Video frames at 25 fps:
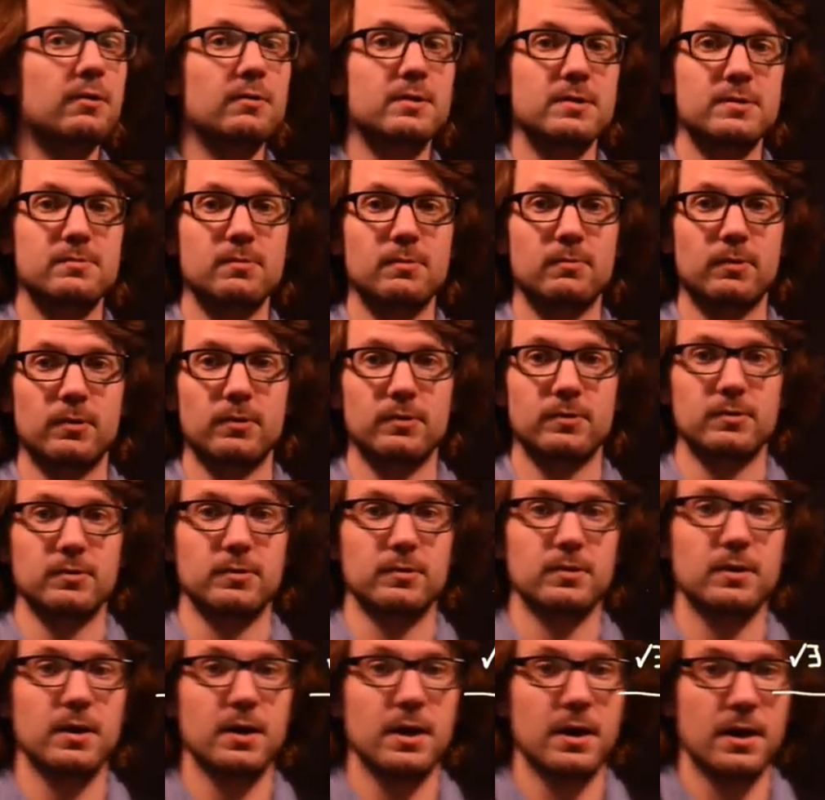is we want
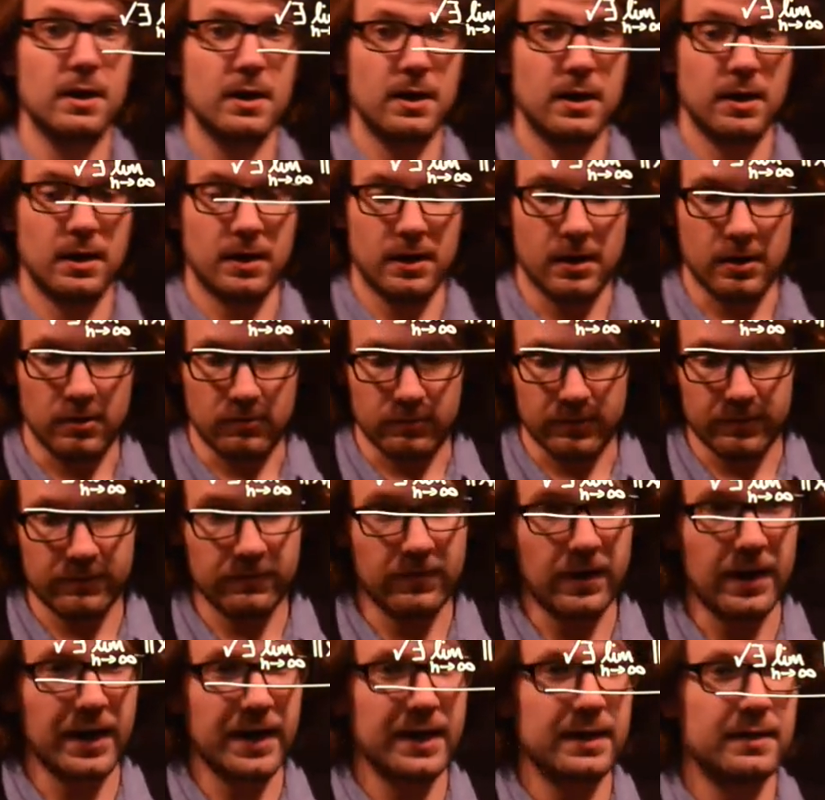to uh,
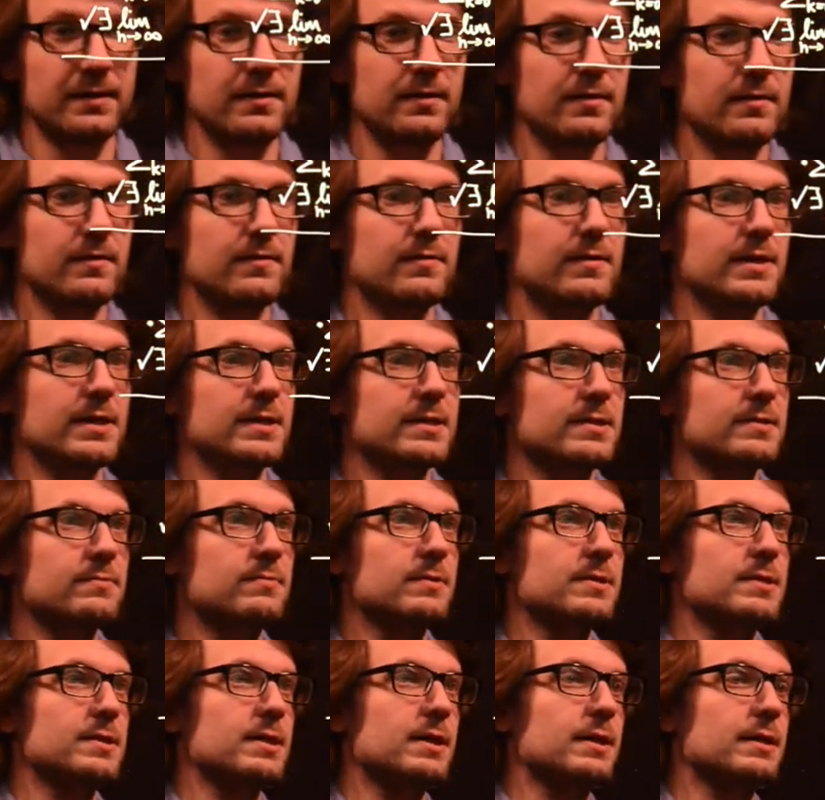refine these
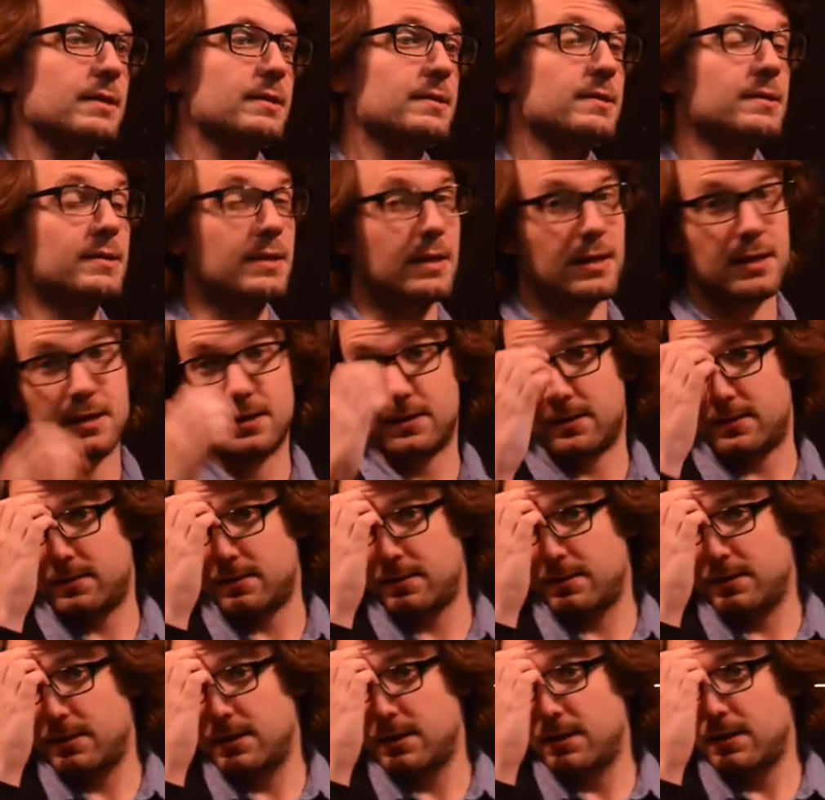results and
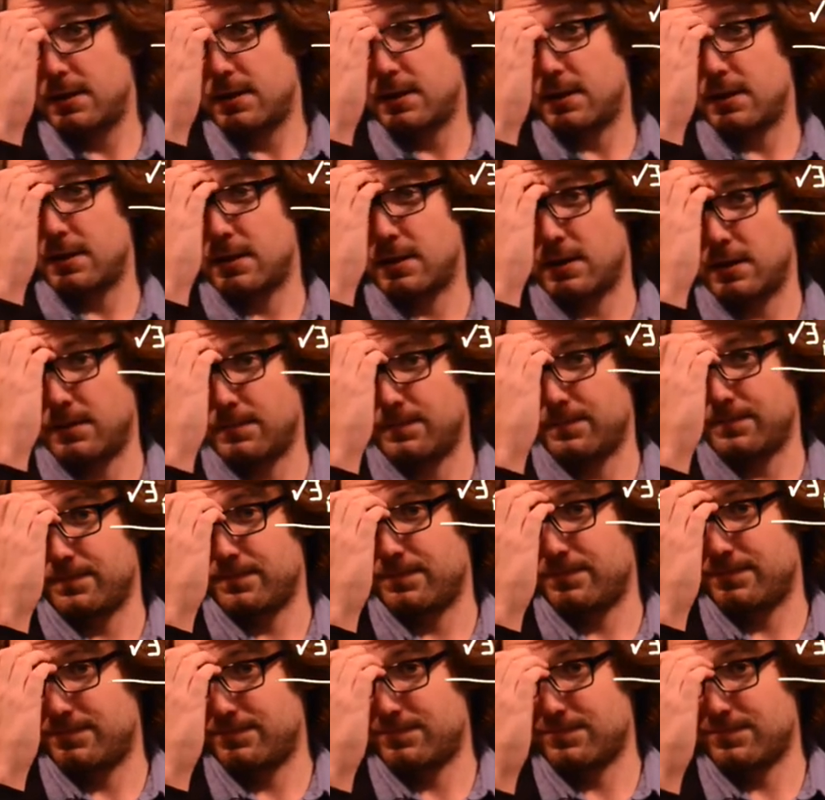um,